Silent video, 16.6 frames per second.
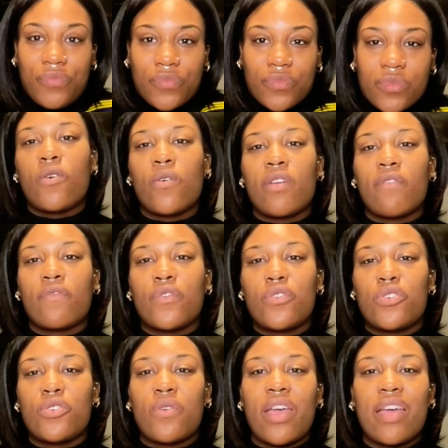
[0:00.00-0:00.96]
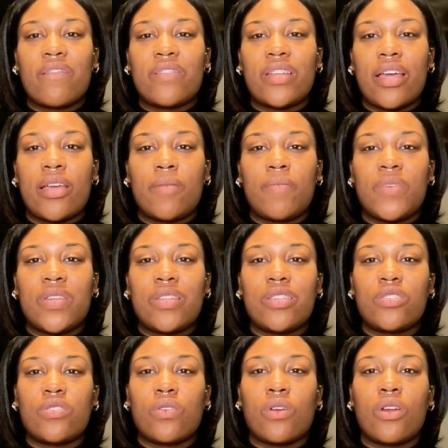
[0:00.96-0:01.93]
So if you do have
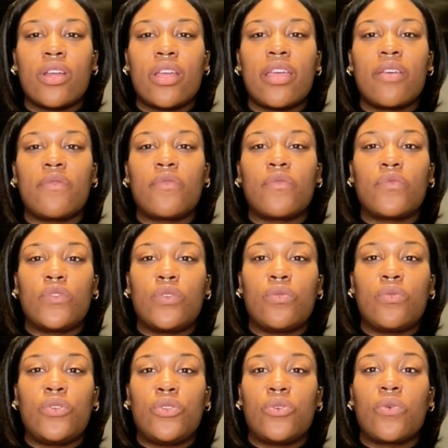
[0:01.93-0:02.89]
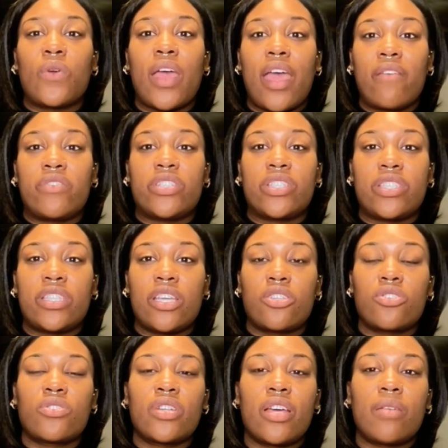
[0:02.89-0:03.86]
diabetes, or if you do have
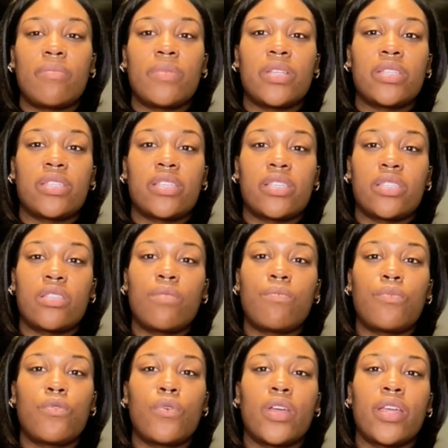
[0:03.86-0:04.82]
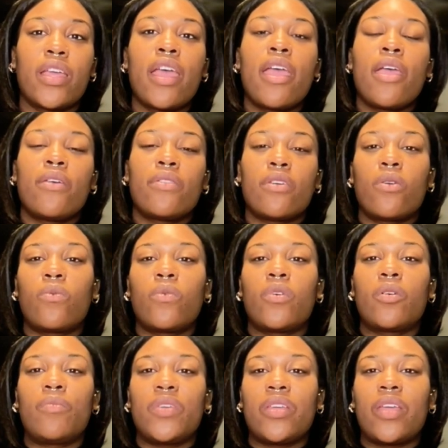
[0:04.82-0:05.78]
gestational diabetes, at some point there
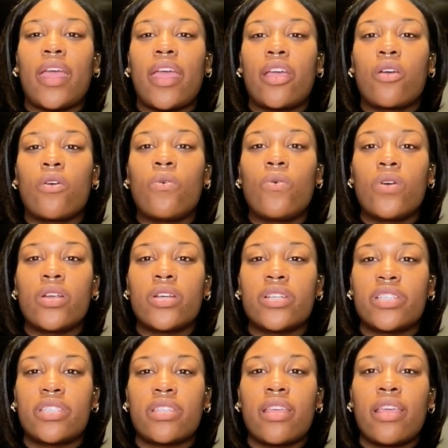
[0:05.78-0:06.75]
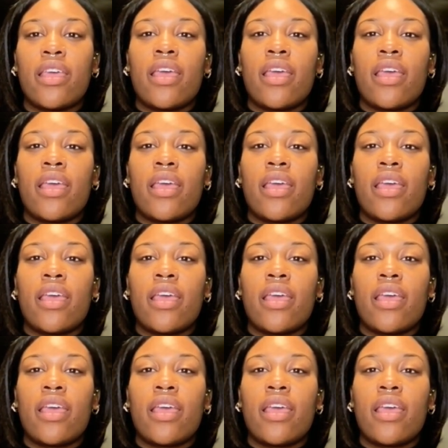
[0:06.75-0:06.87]
will be a course